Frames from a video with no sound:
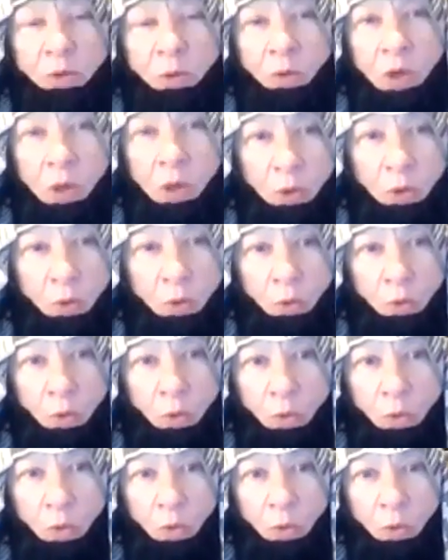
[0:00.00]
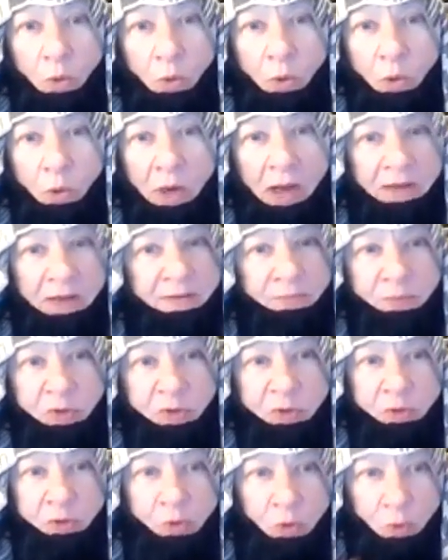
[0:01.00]
Whoa, I am
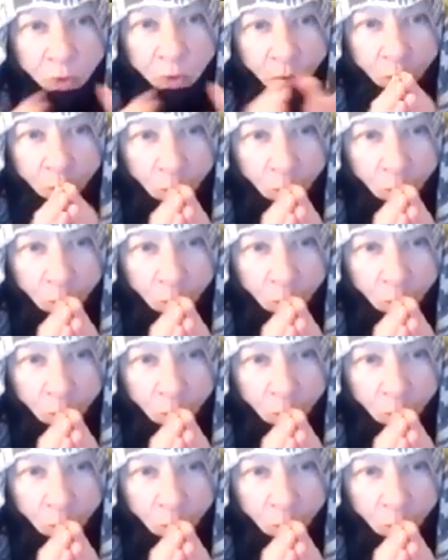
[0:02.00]
so